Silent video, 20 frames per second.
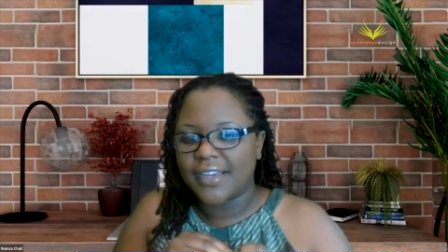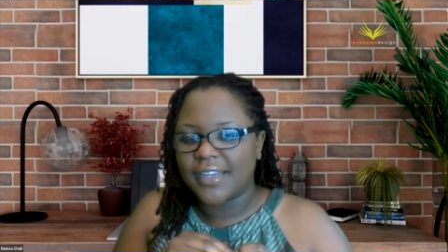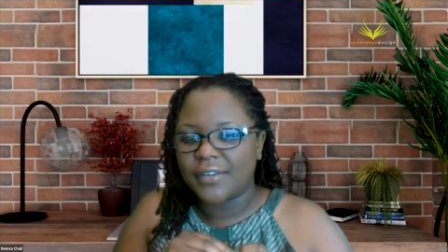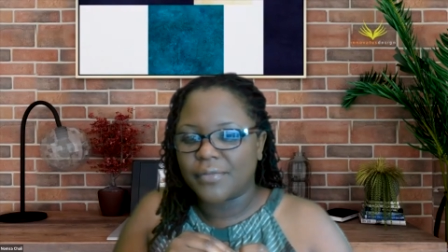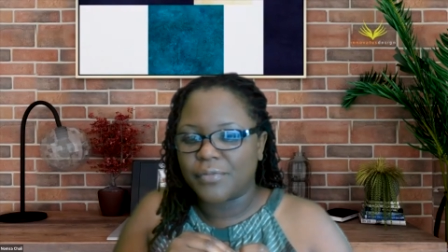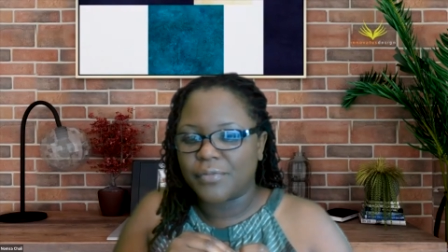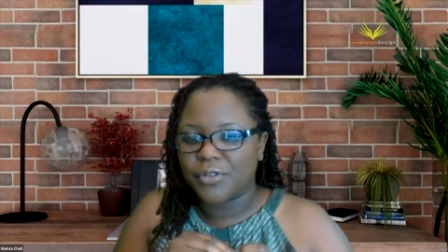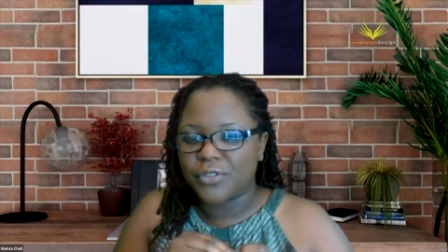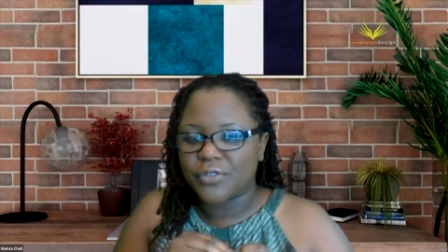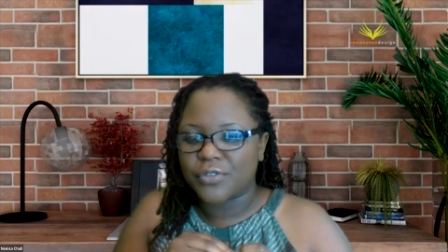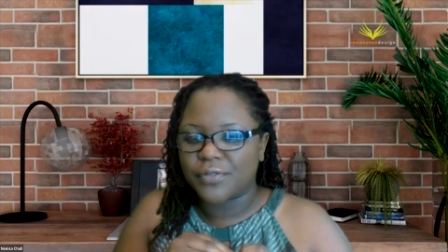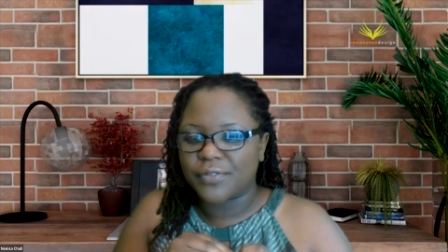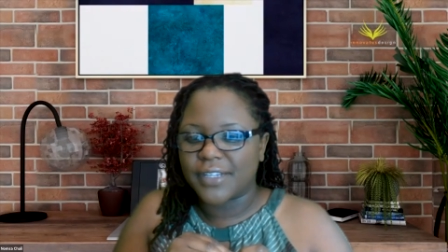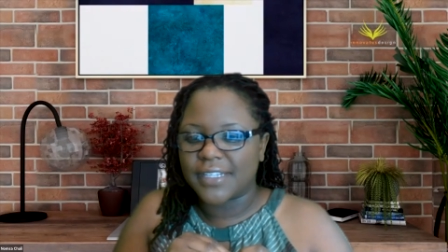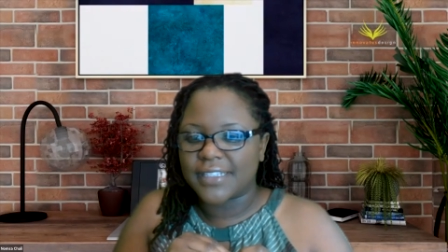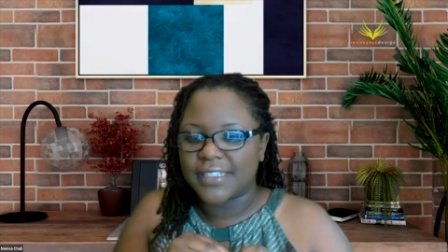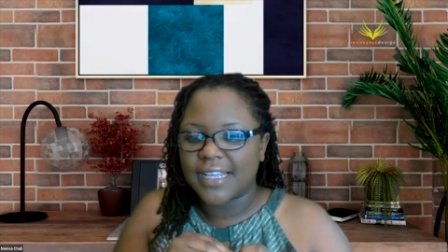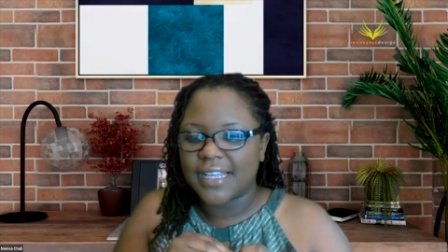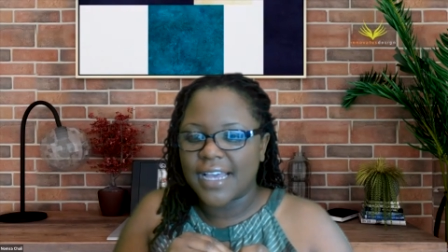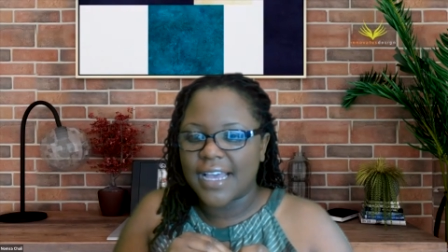and most of
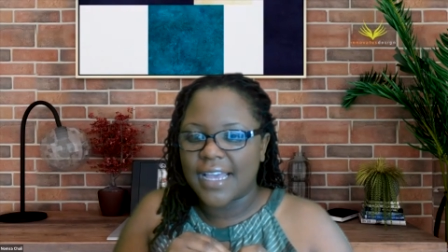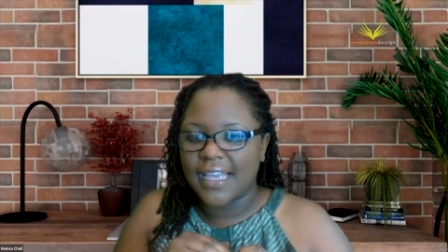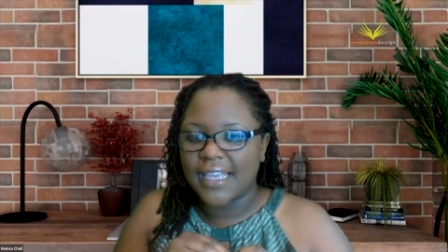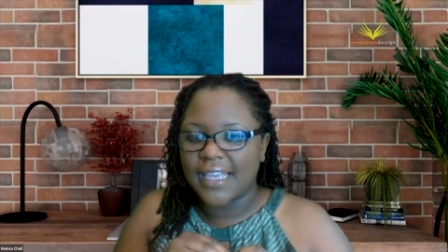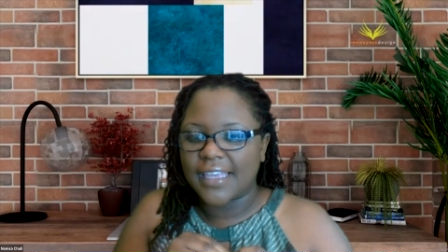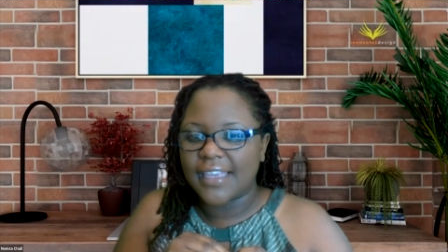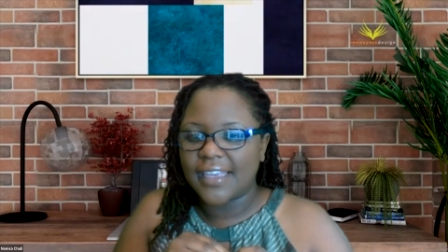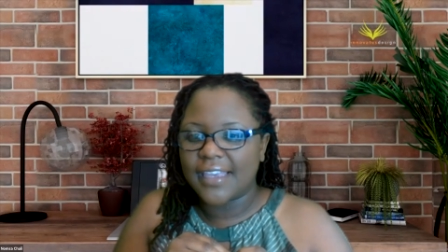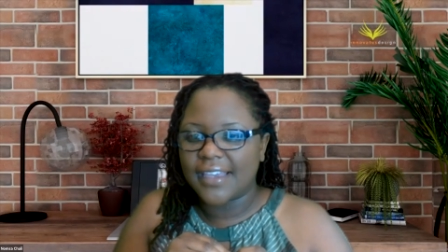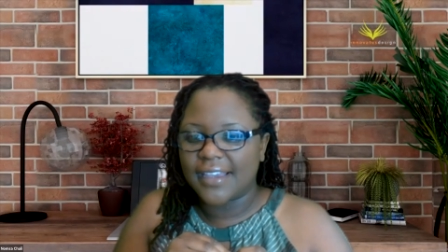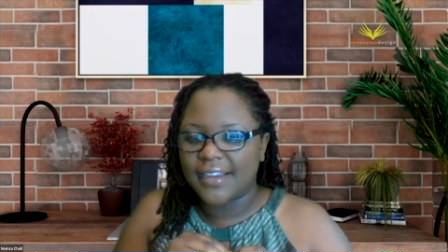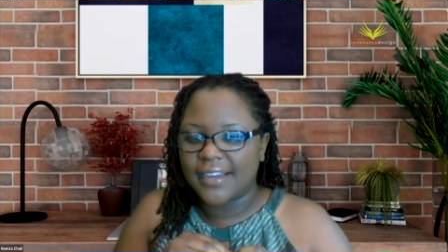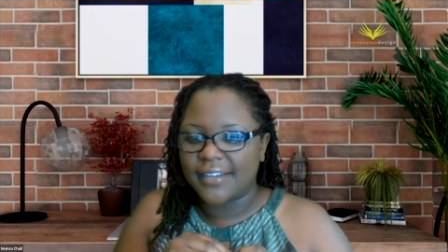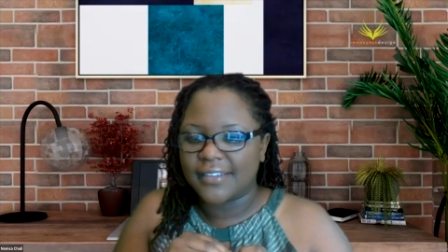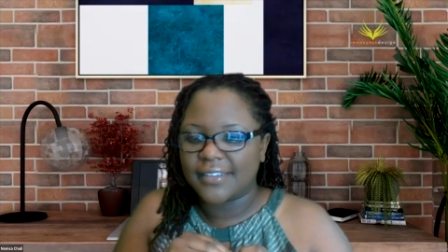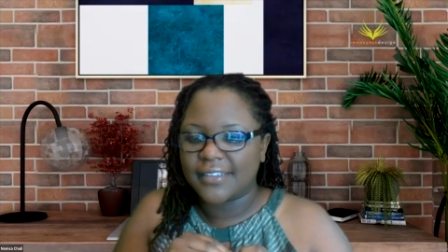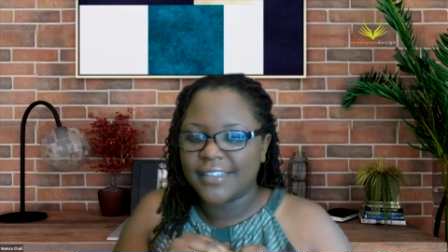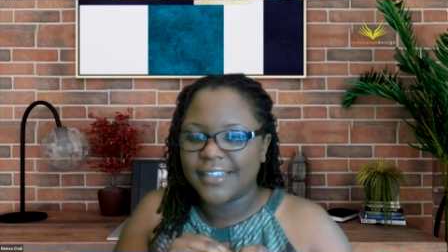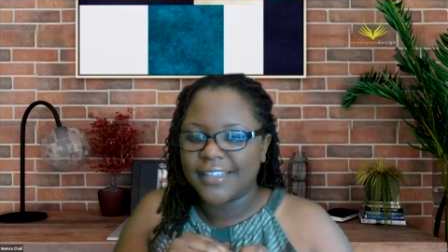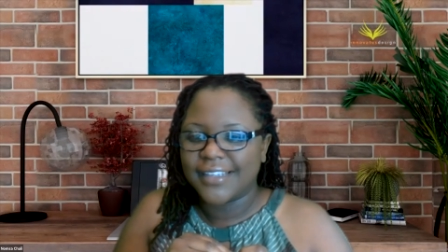us are
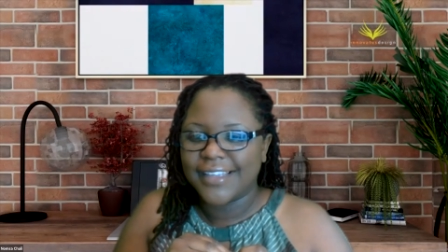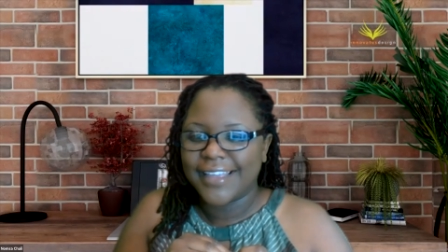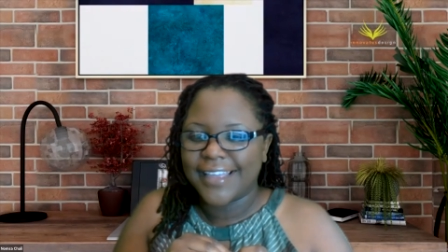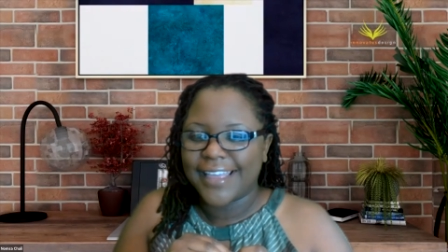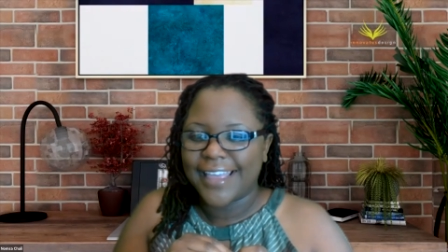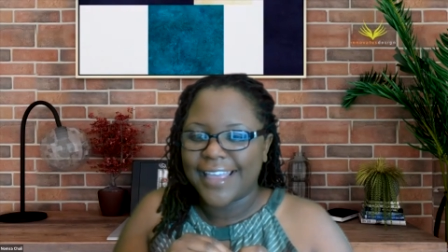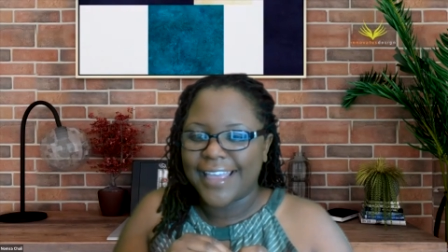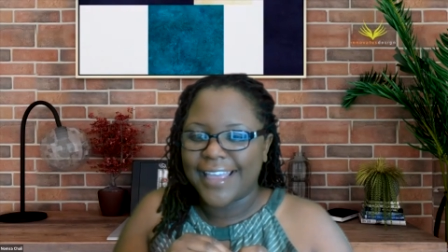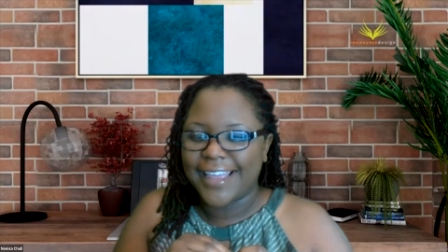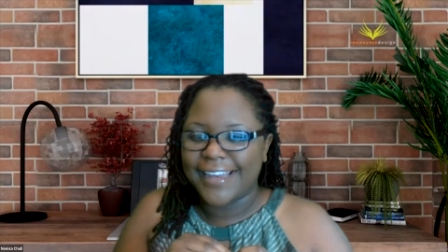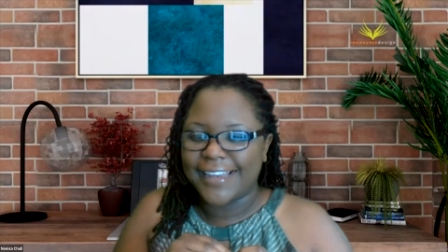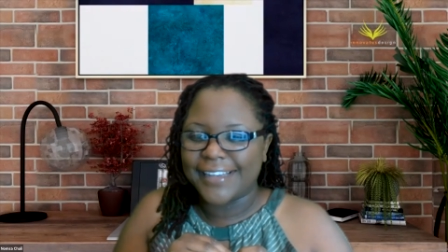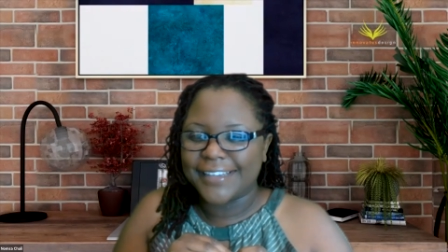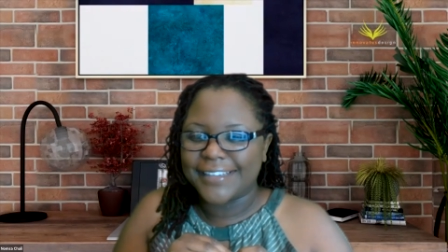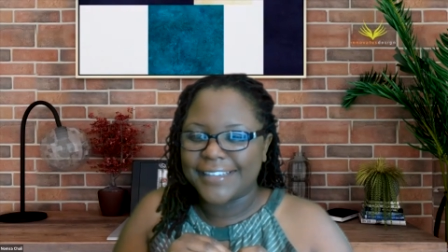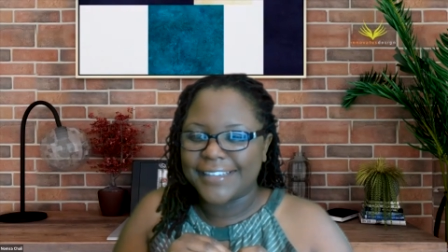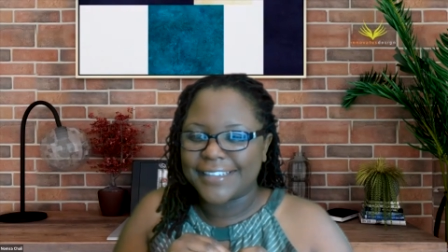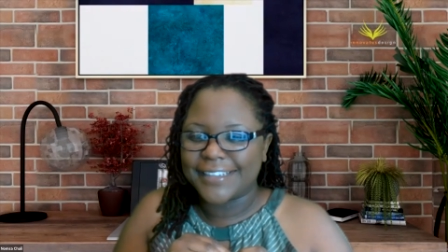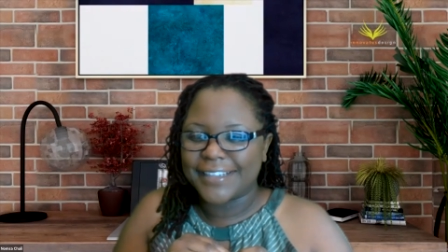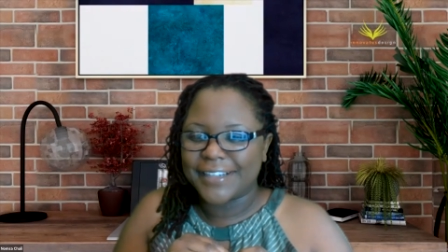here
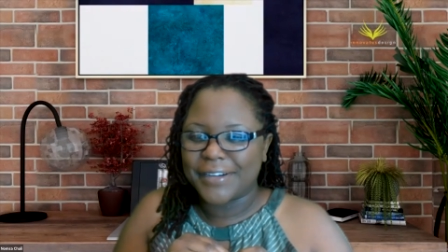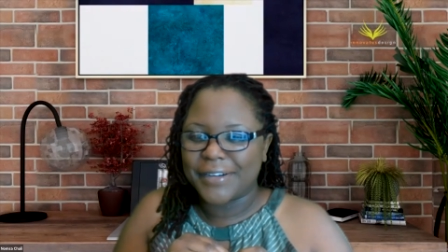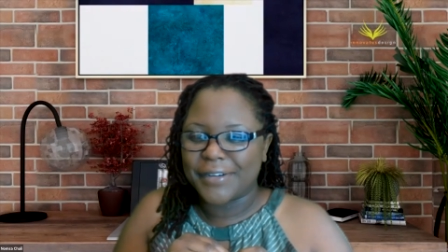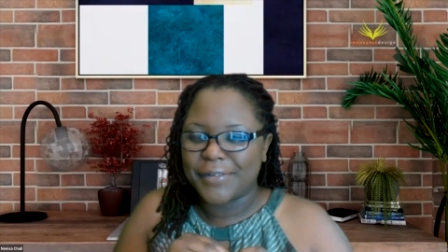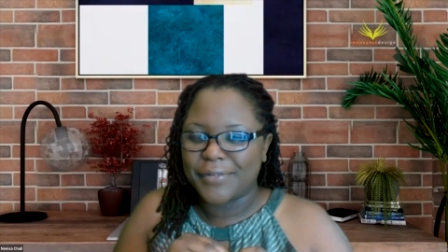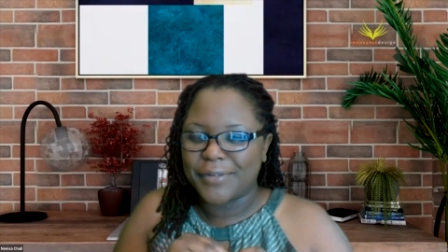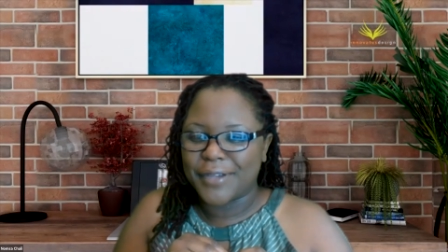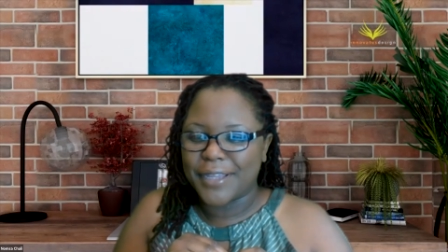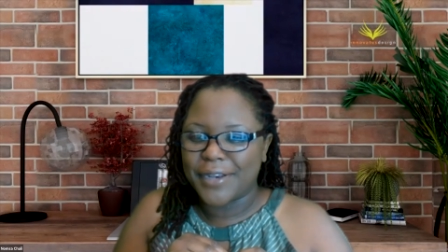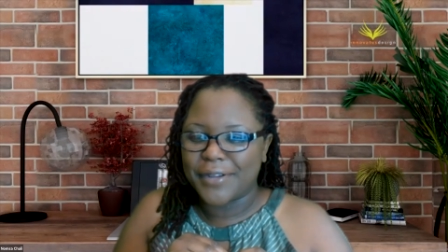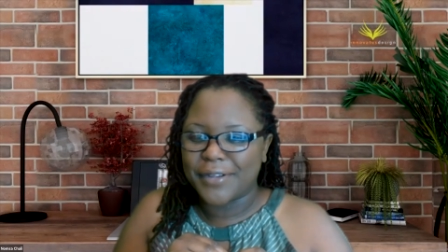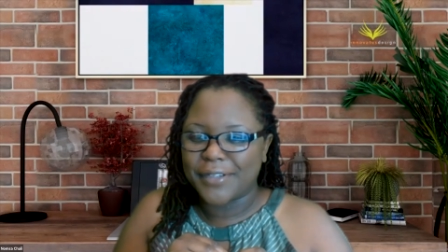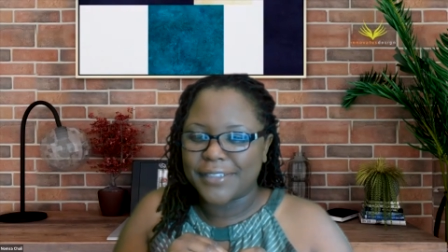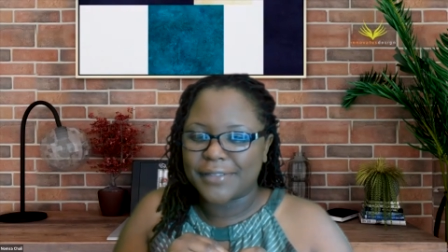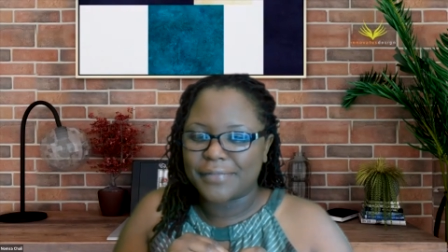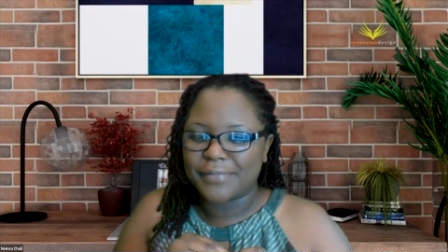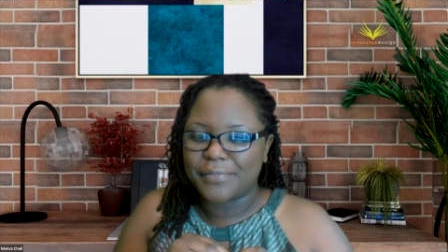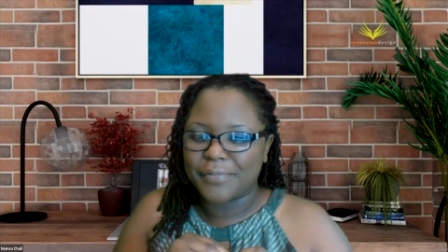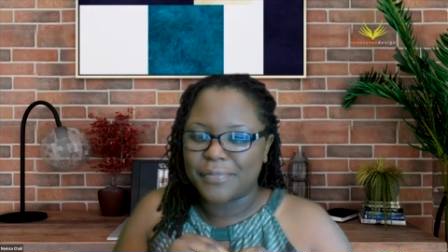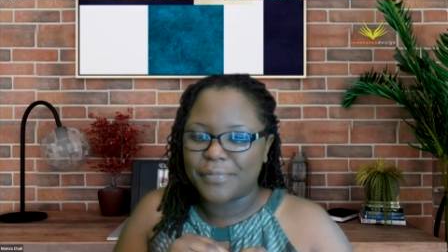and we're not